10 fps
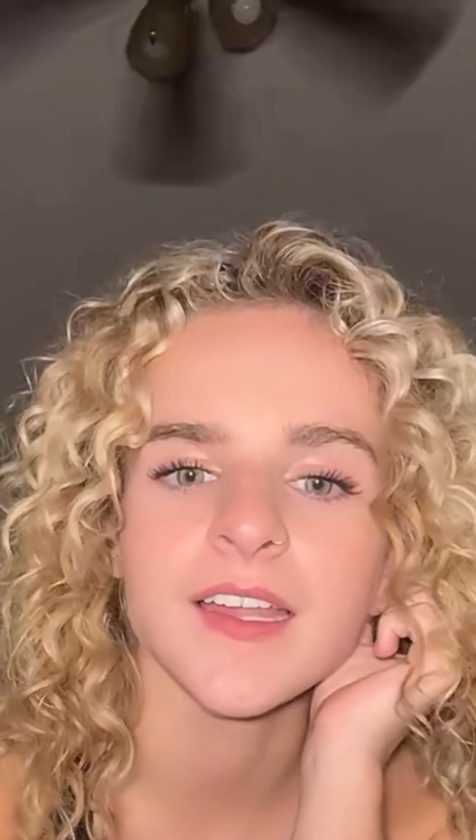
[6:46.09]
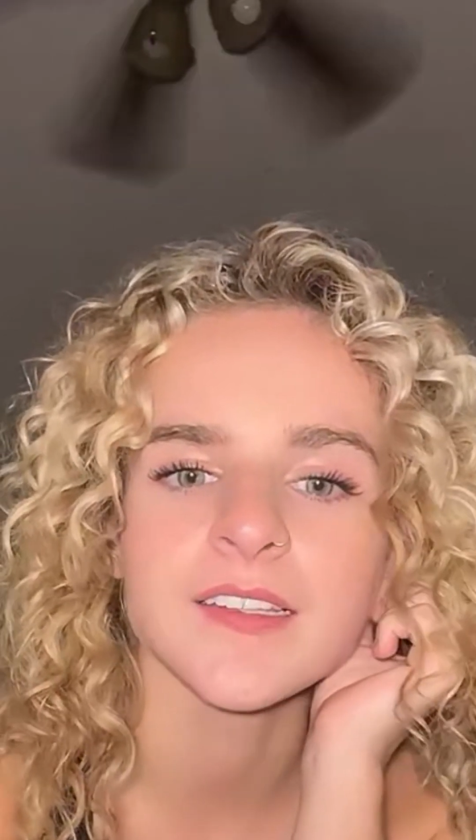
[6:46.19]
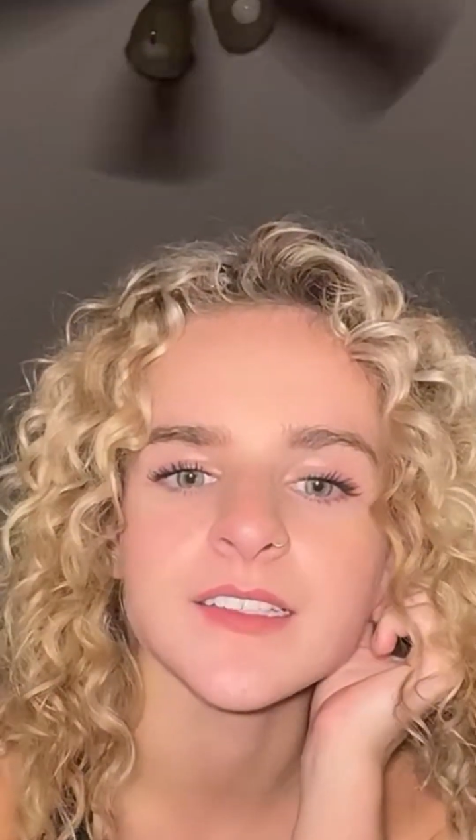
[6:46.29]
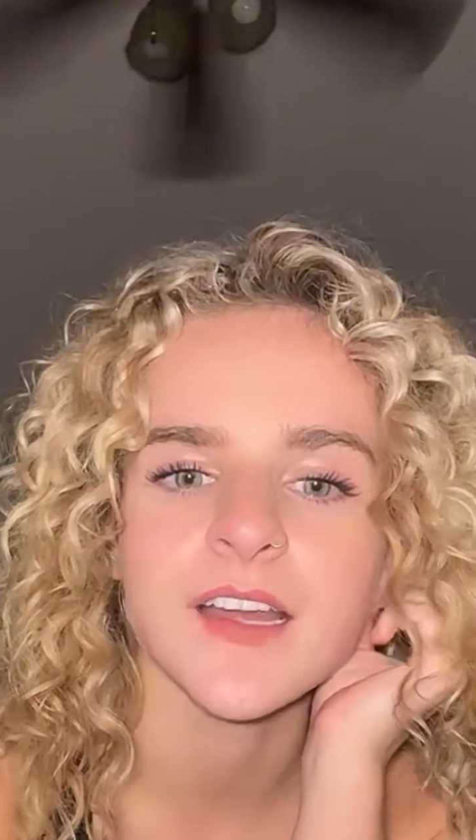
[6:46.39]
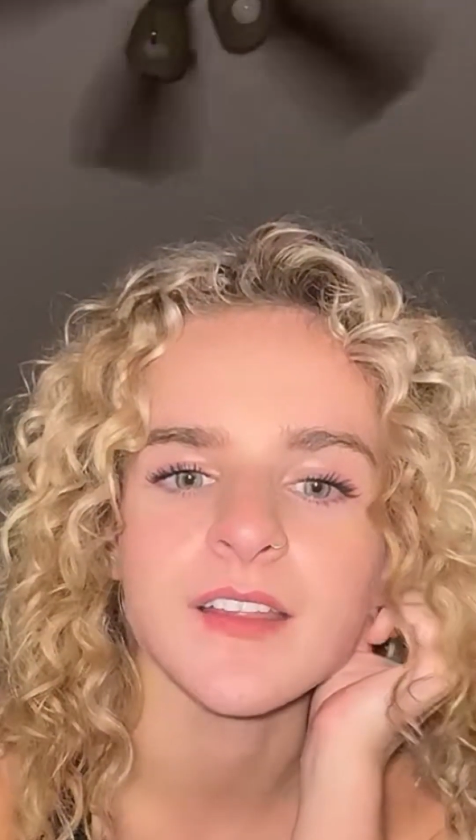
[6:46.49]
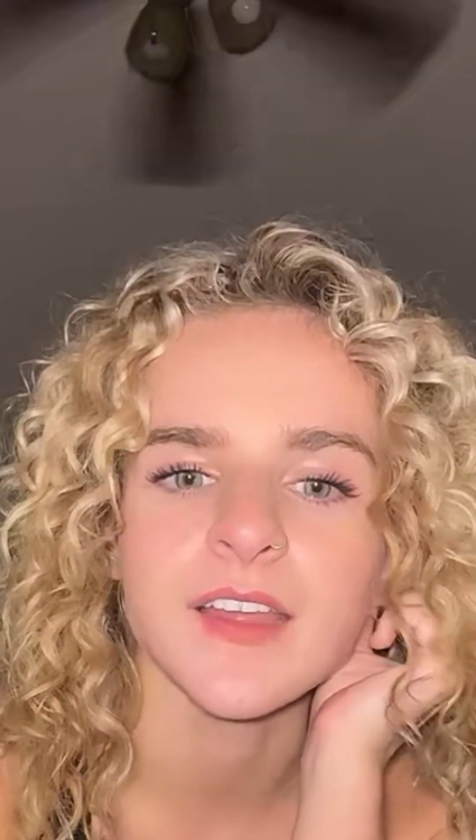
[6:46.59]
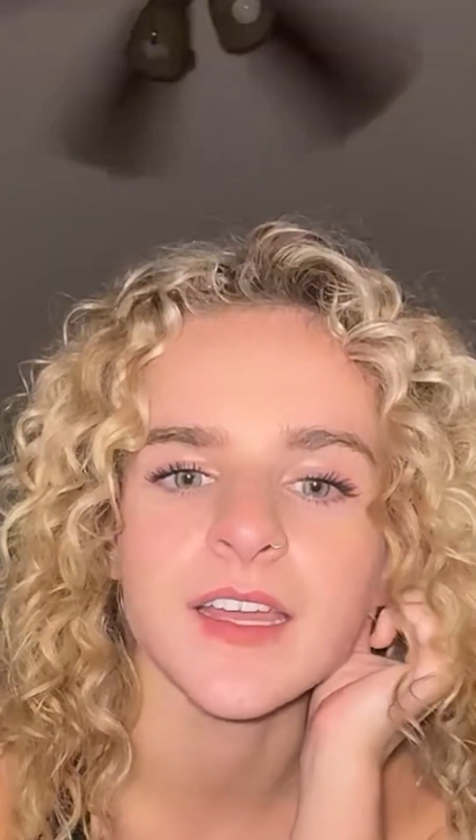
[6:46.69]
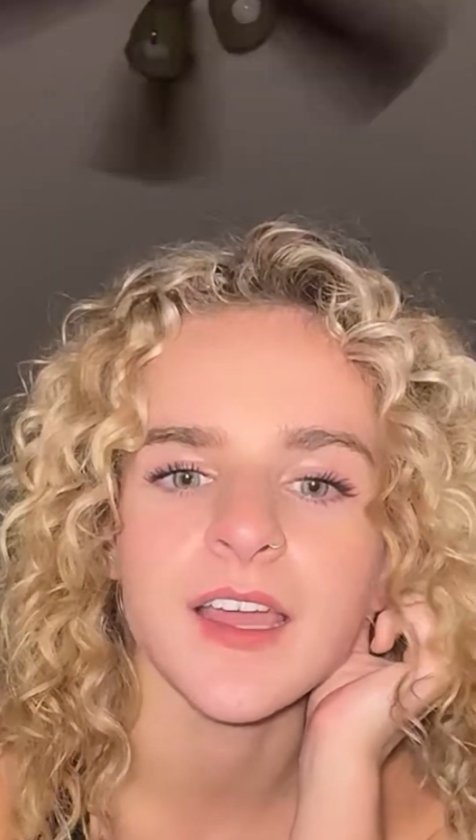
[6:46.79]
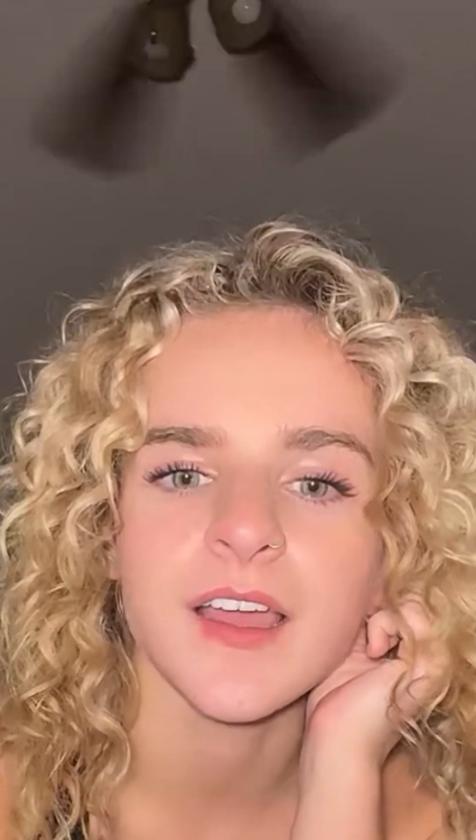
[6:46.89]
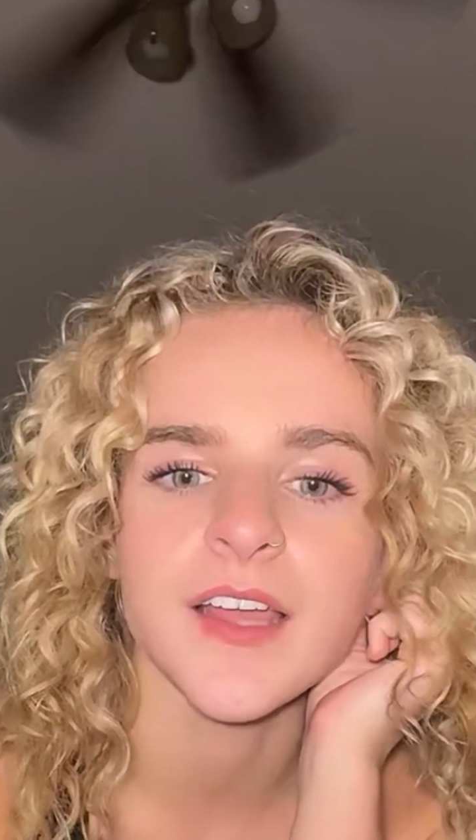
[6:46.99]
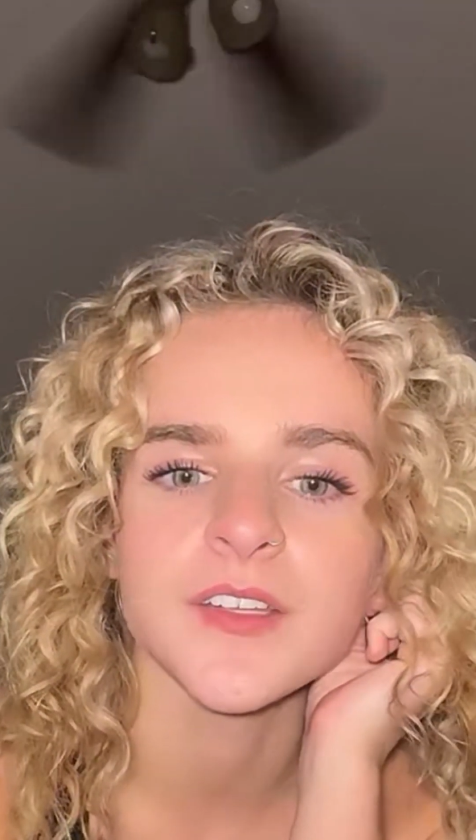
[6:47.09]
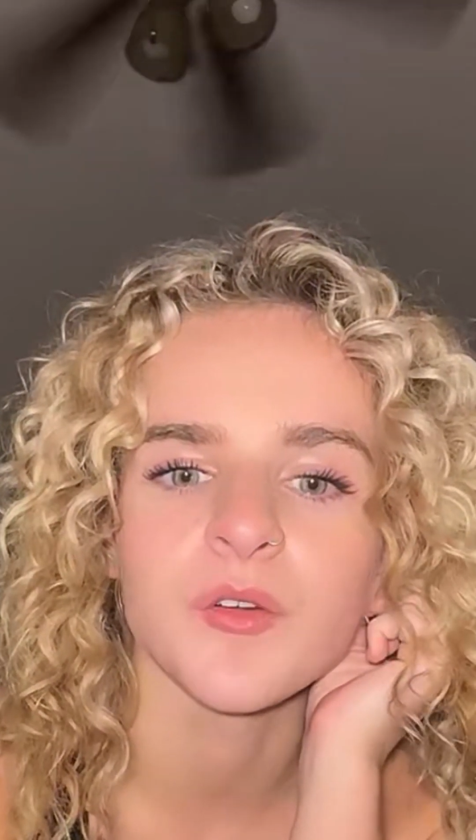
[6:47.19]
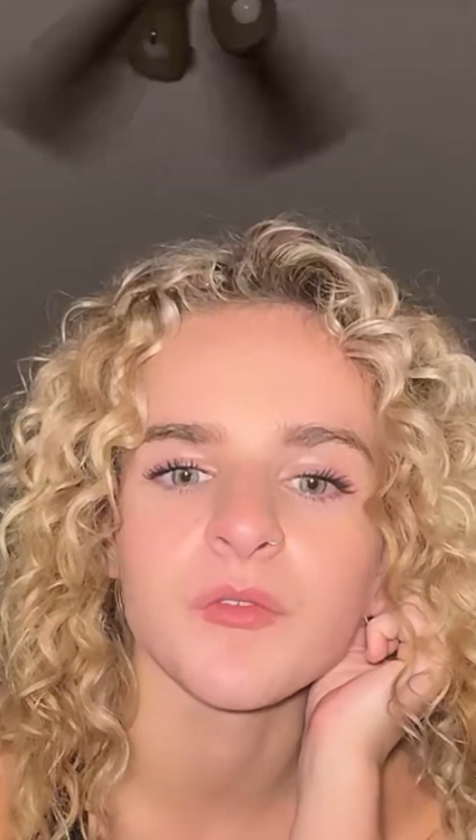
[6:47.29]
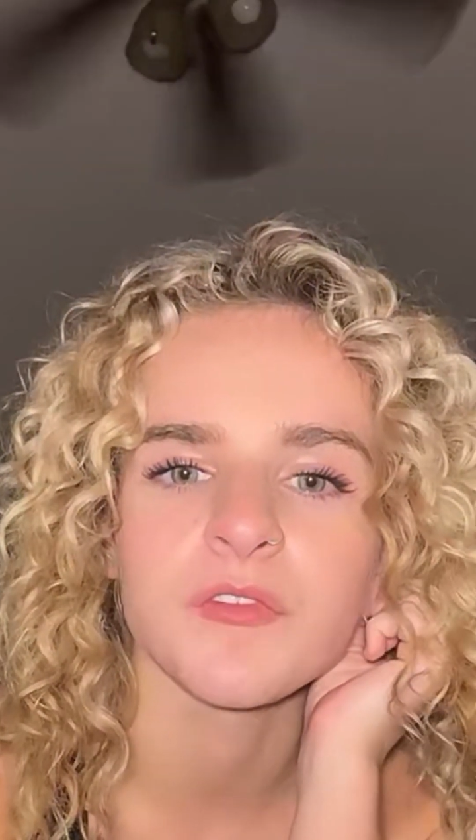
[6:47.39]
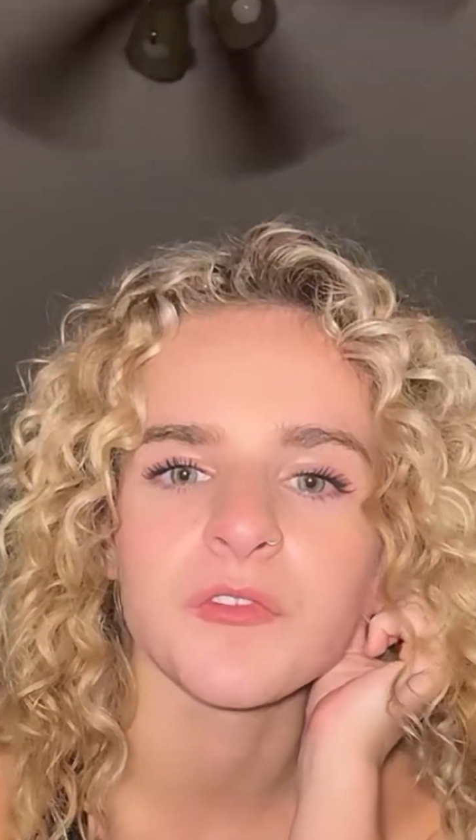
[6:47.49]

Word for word: And it's kinda like I don't